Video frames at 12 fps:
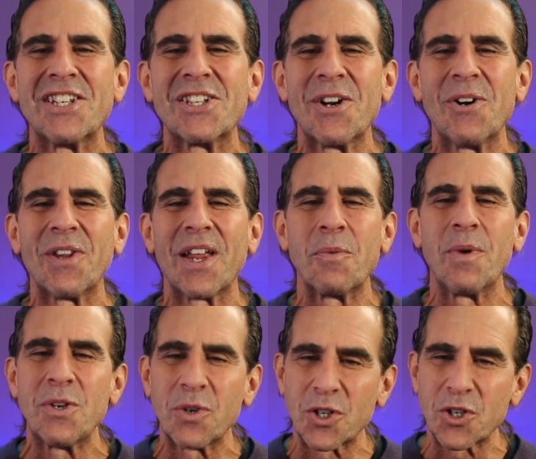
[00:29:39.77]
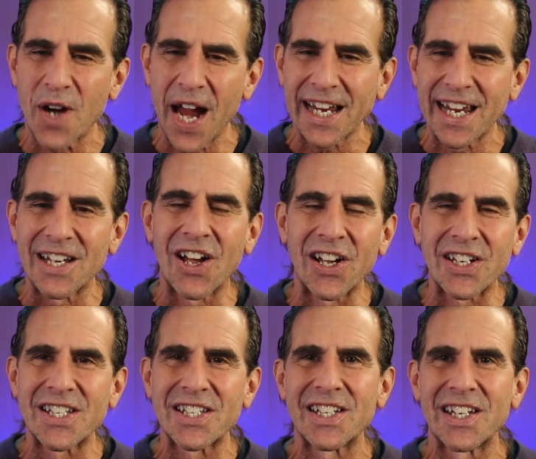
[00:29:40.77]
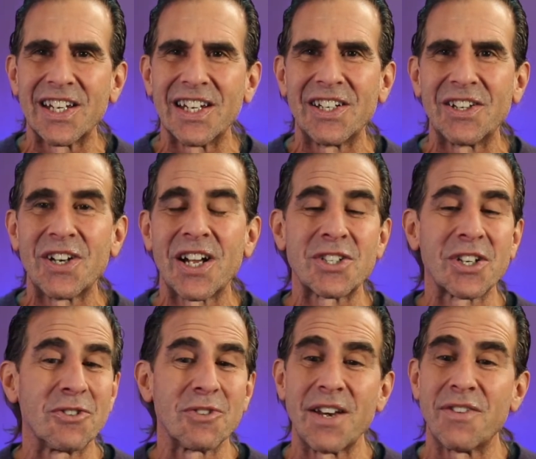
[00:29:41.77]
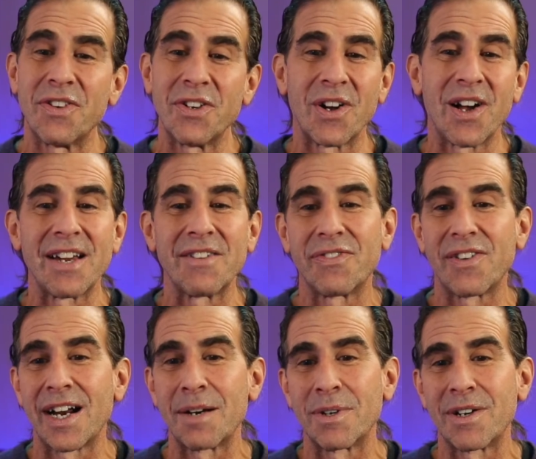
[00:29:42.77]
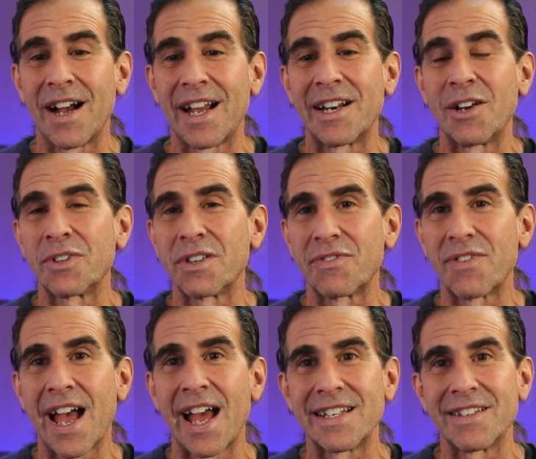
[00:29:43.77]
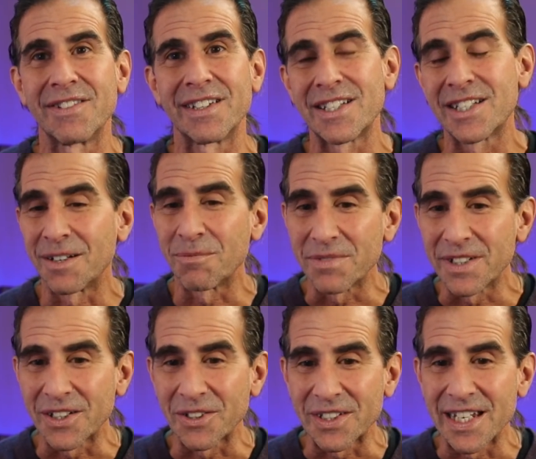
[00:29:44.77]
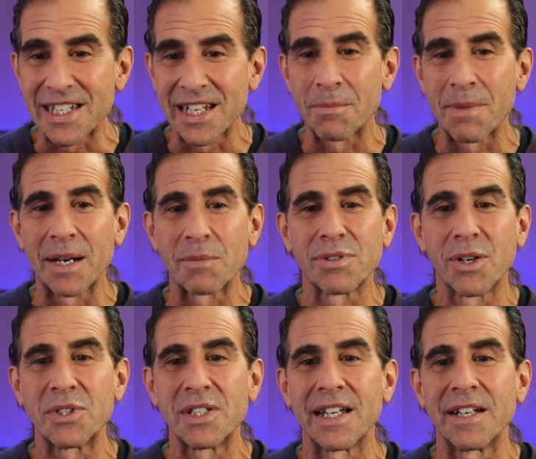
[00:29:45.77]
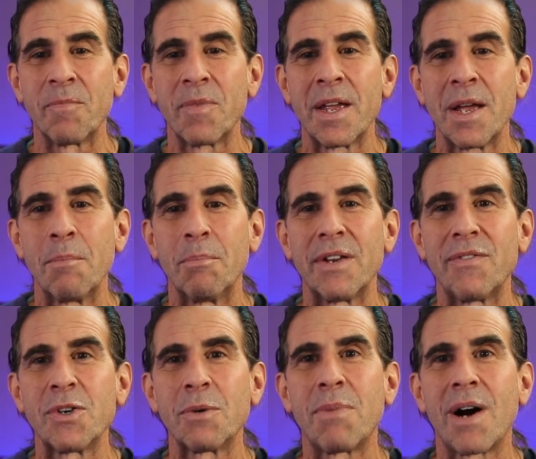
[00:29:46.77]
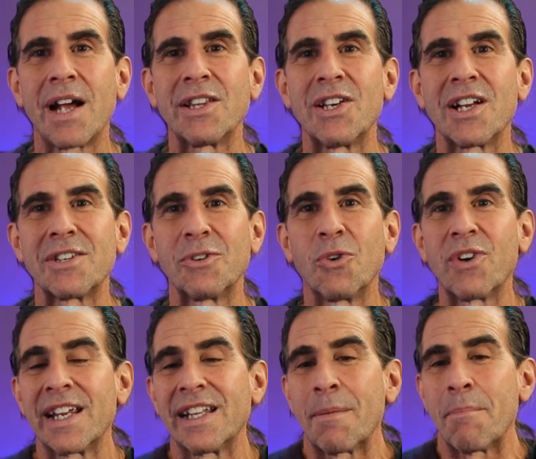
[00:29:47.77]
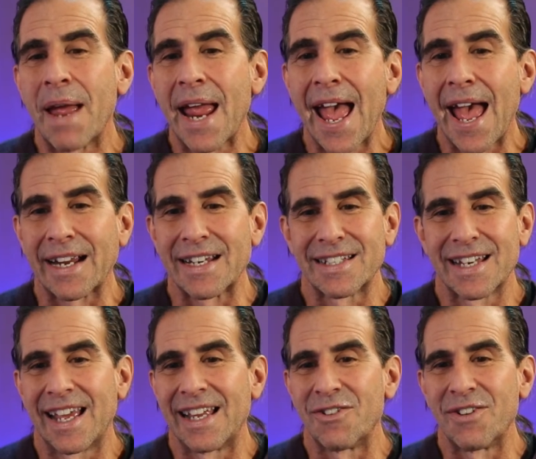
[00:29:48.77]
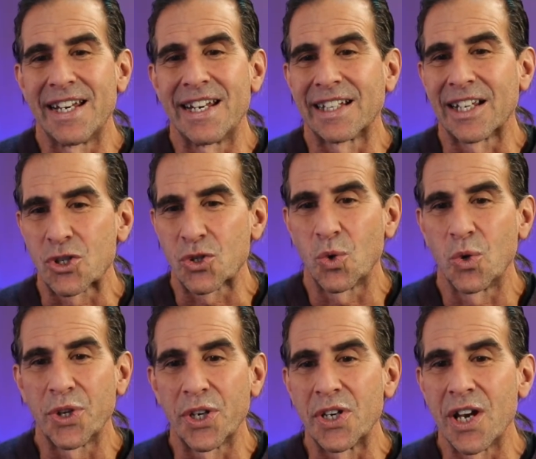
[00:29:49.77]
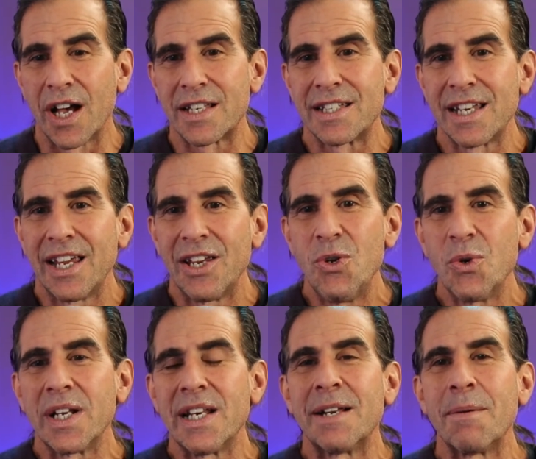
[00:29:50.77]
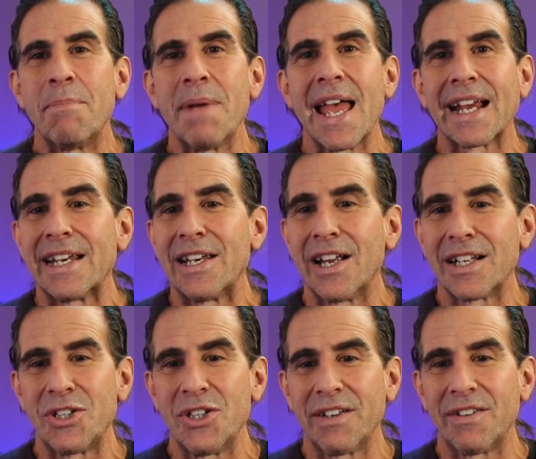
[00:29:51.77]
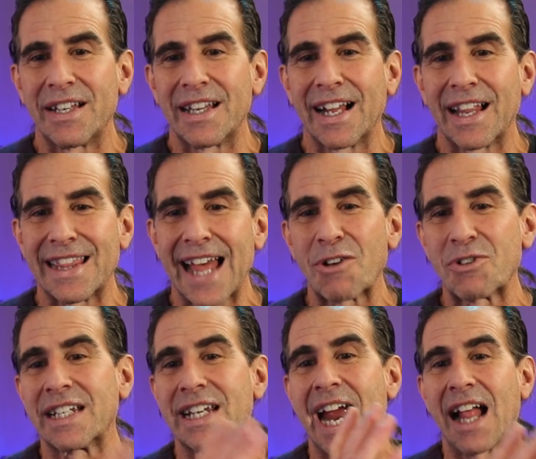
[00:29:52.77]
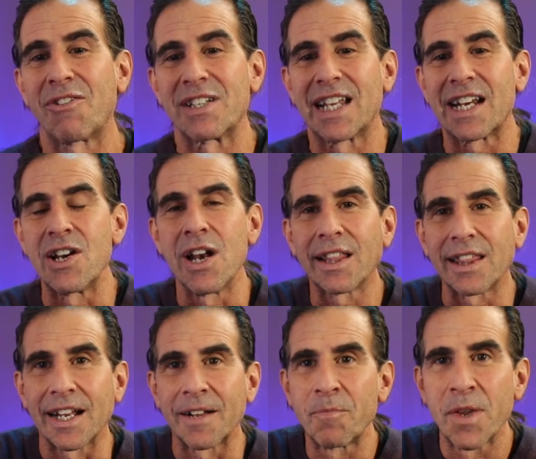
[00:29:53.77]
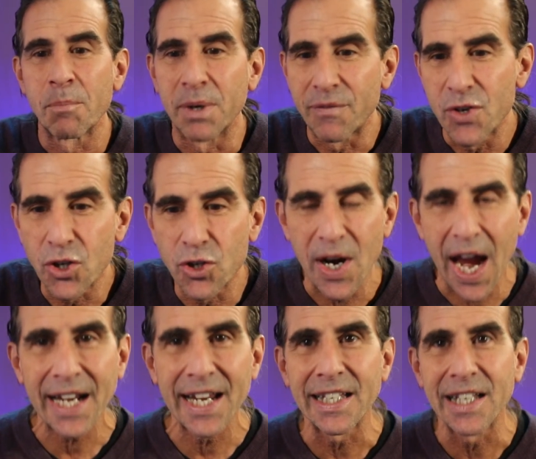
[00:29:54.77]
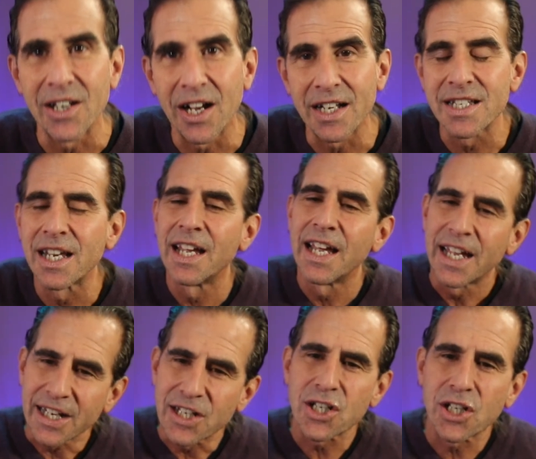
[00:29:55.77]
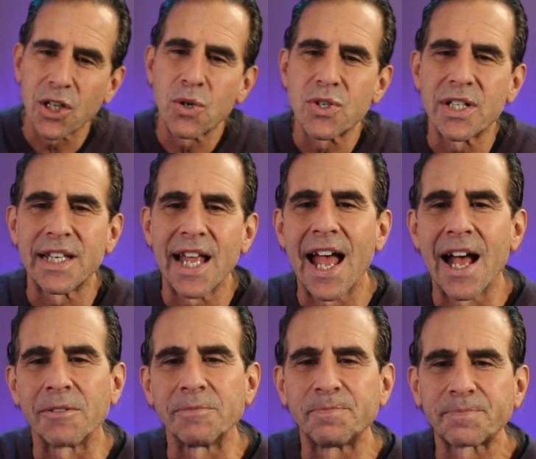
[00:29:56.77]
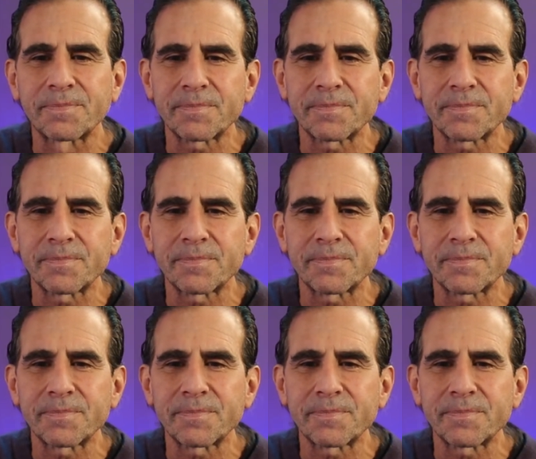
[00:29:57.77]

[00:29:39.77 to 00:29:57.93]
So like when you're cracking nuts, nuts are great for you, high in fiber, high in healthy fat, some, decent amount of protein. But if you're buying the nuts that are already in the bags and you're eating like salted nuts, you can eat a bag of nuts, 1,000 calories, like nothing. But if you're cracking the nuts, it slows you down.